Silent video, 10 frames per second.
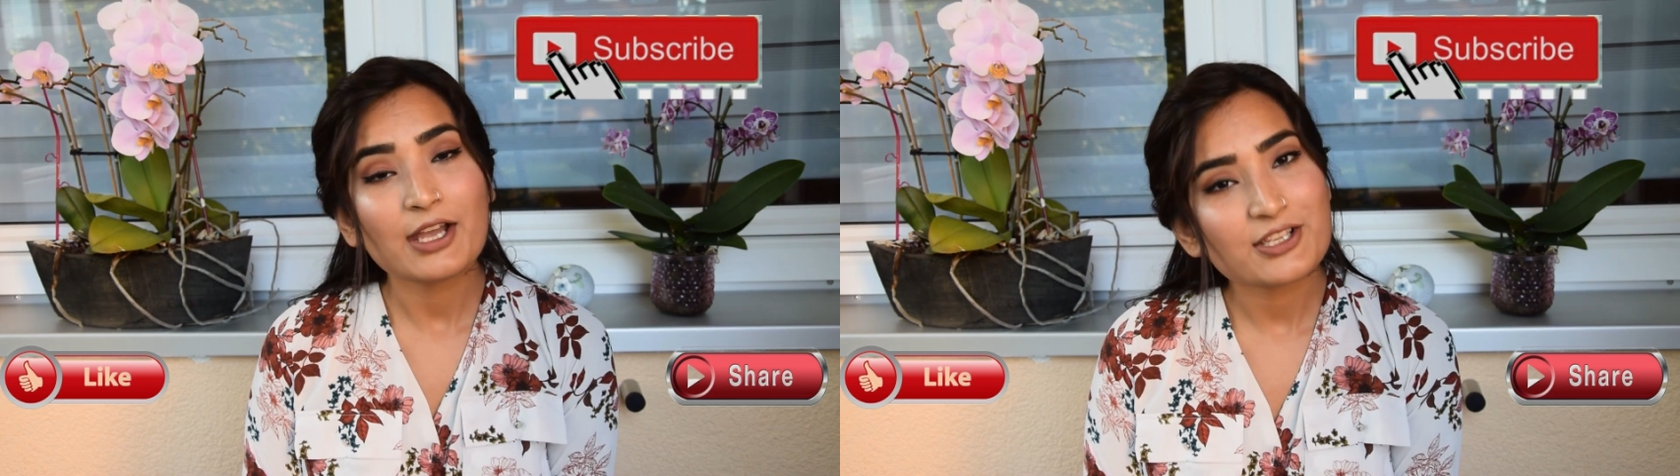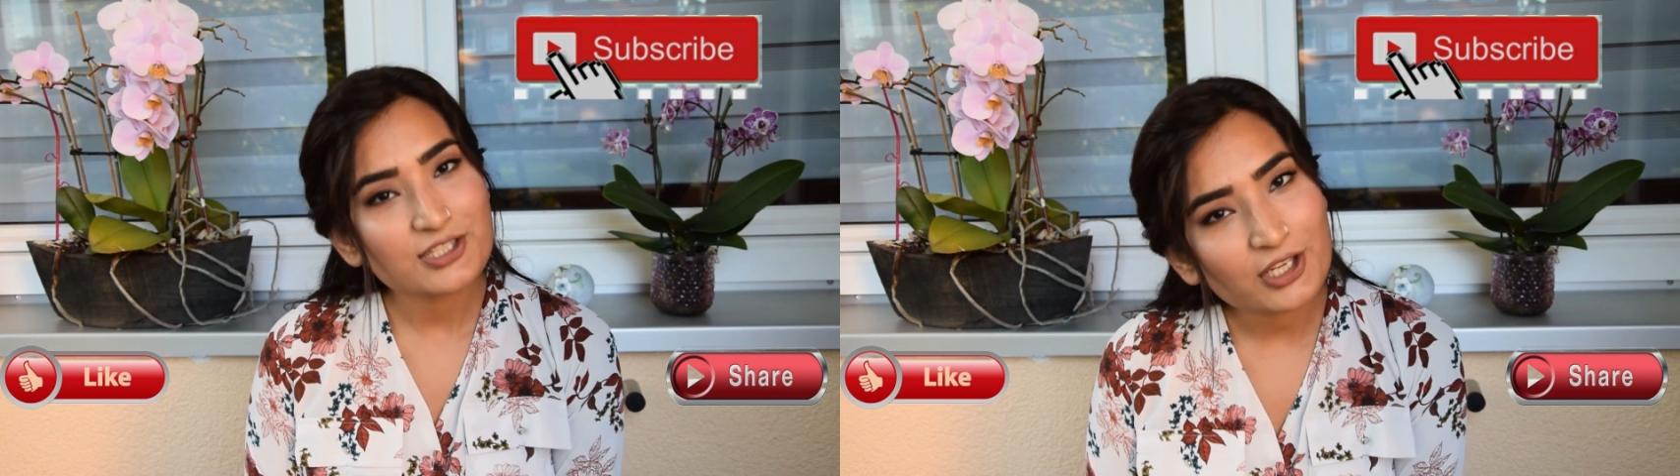
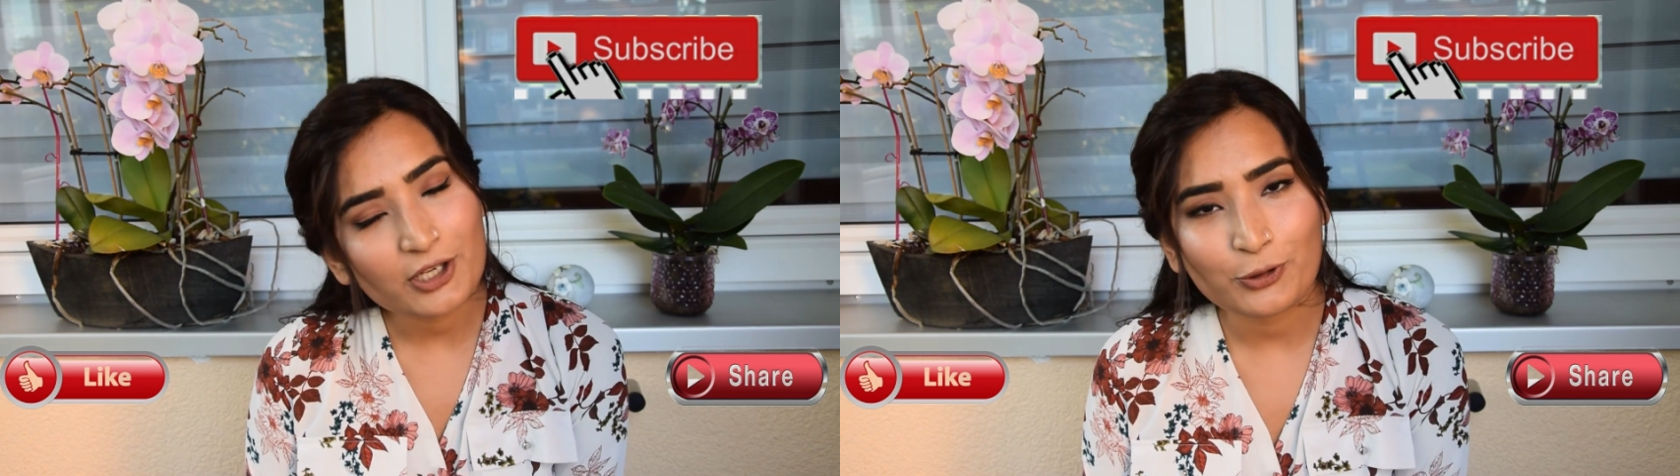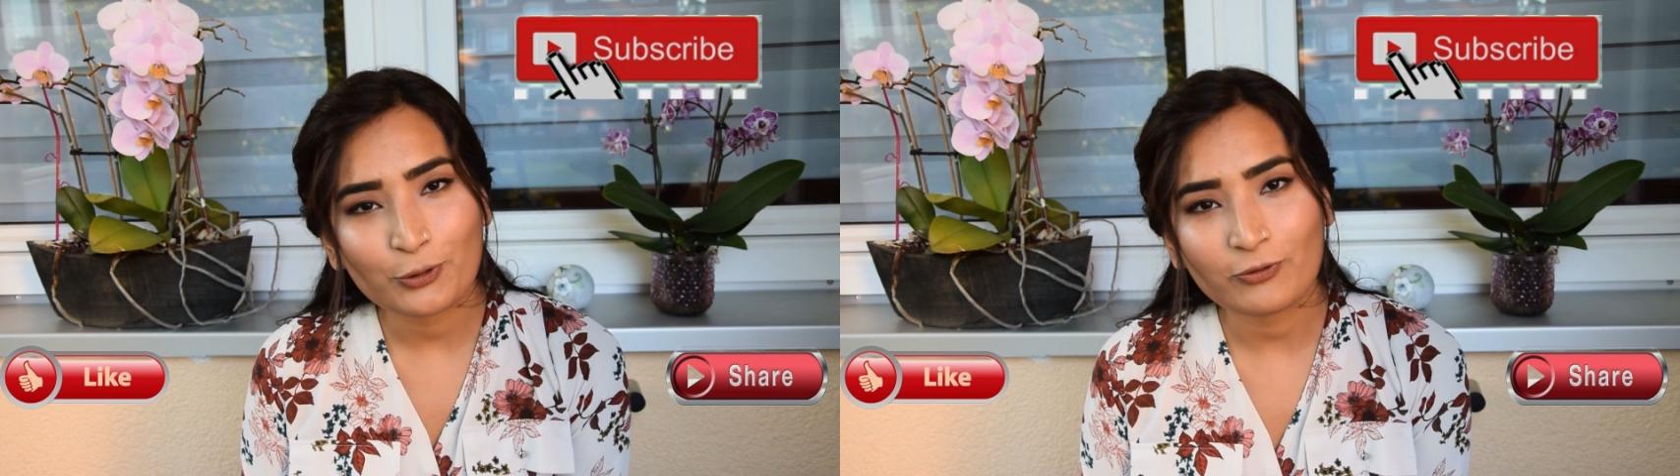Stay
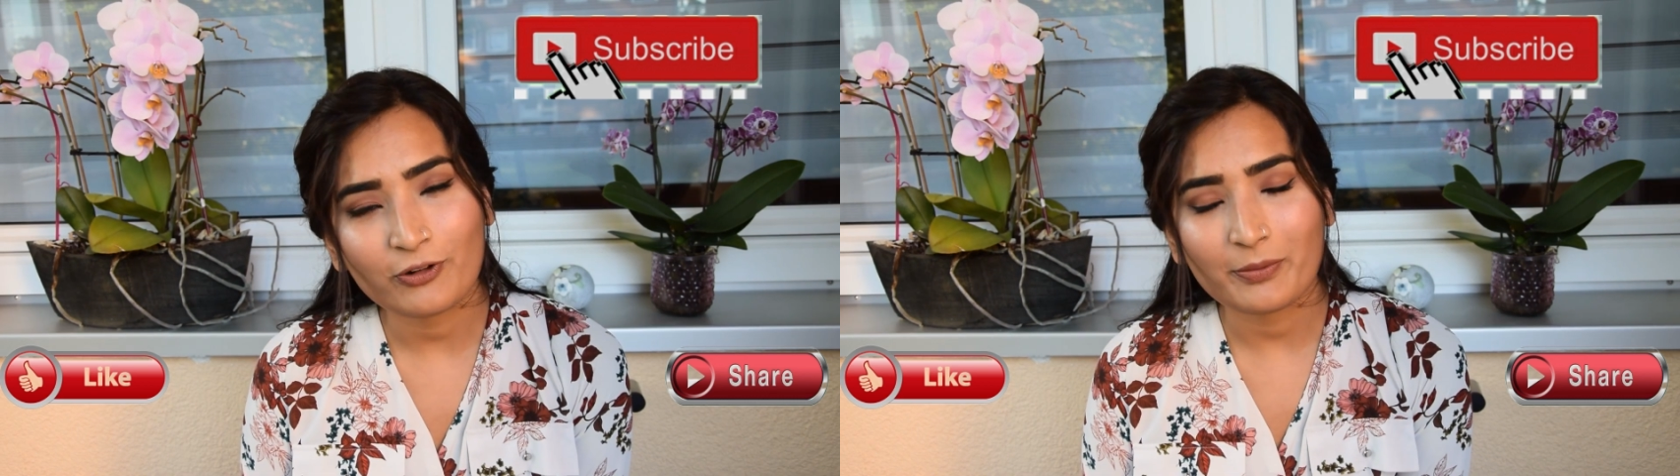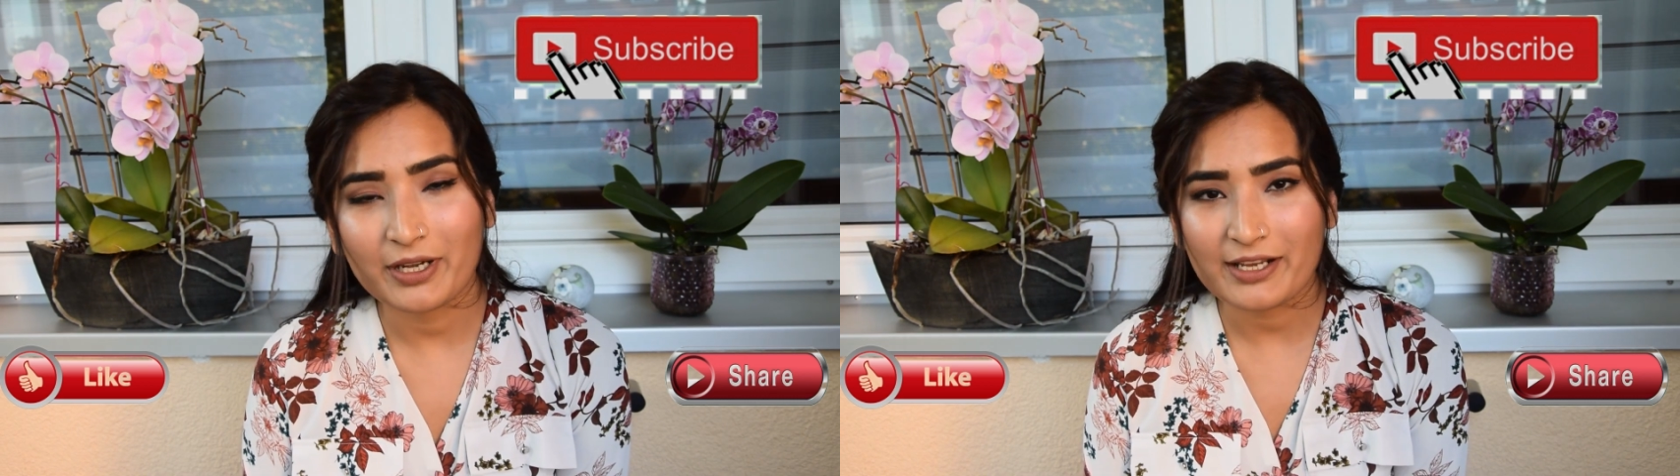tuned
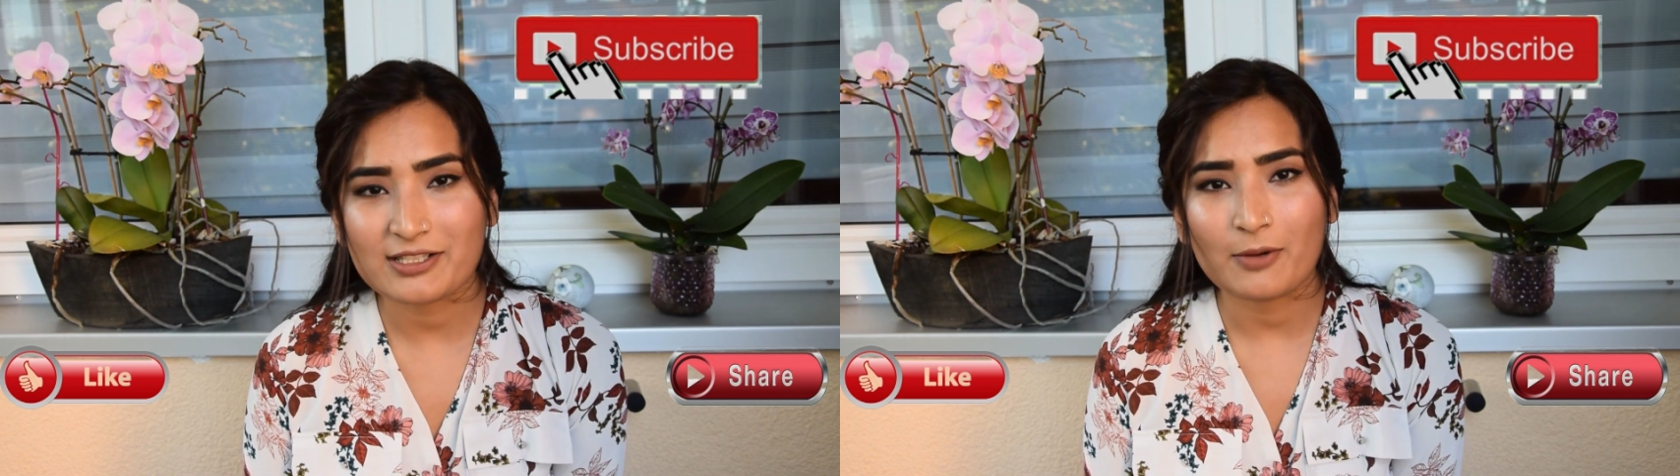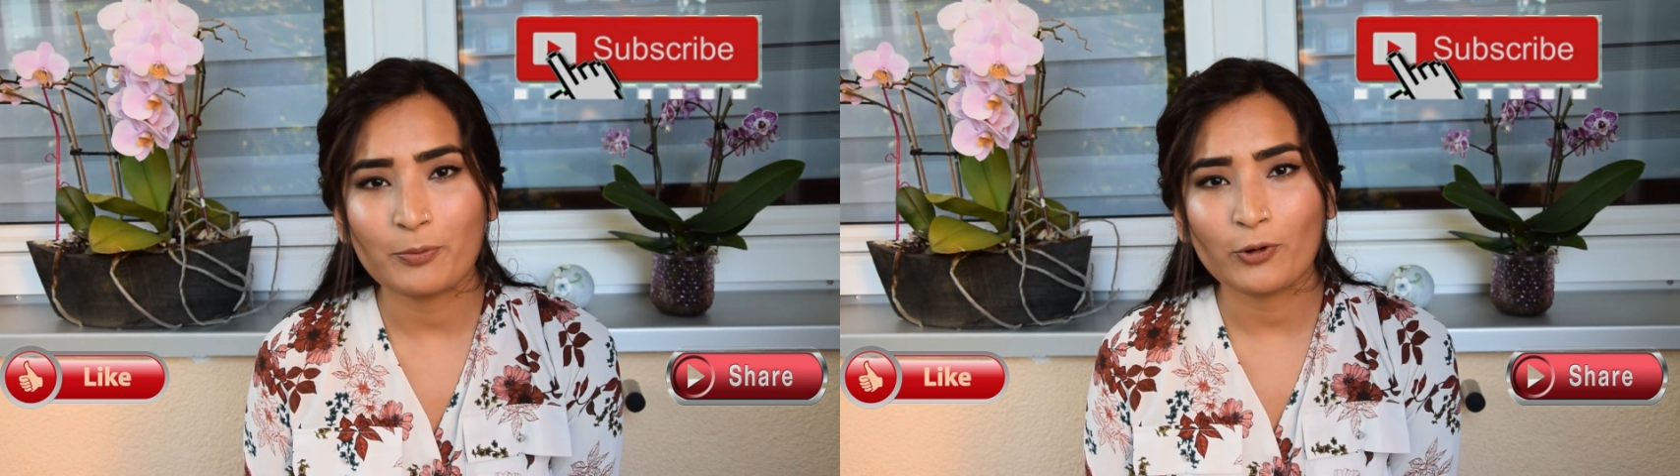for my
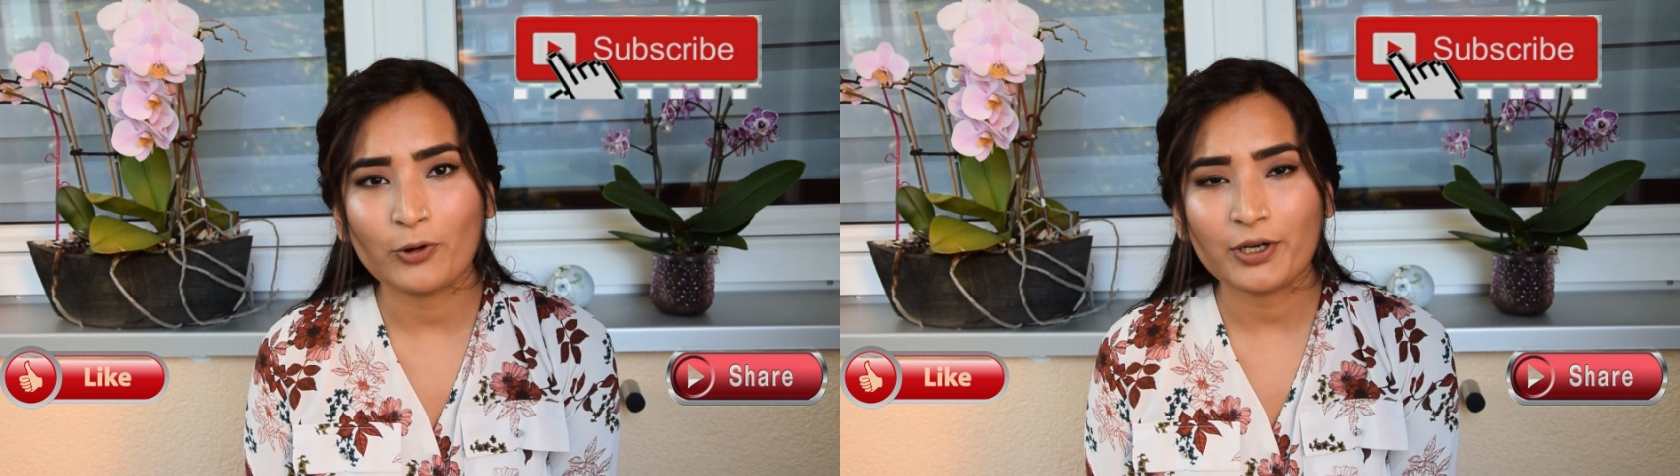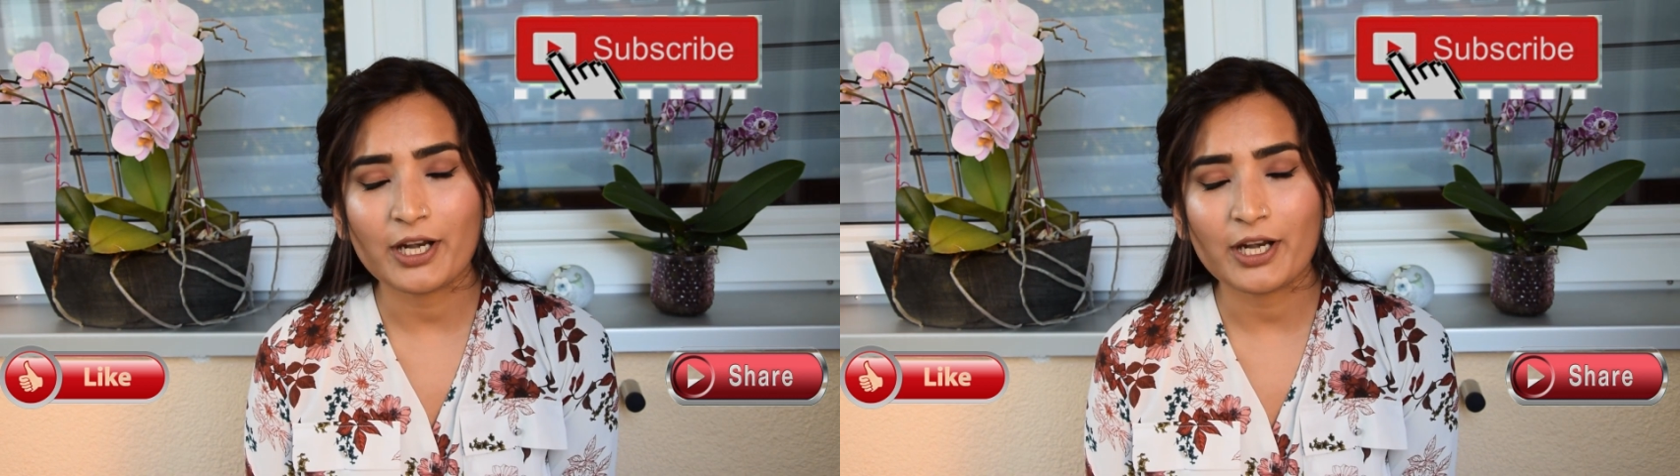next upload.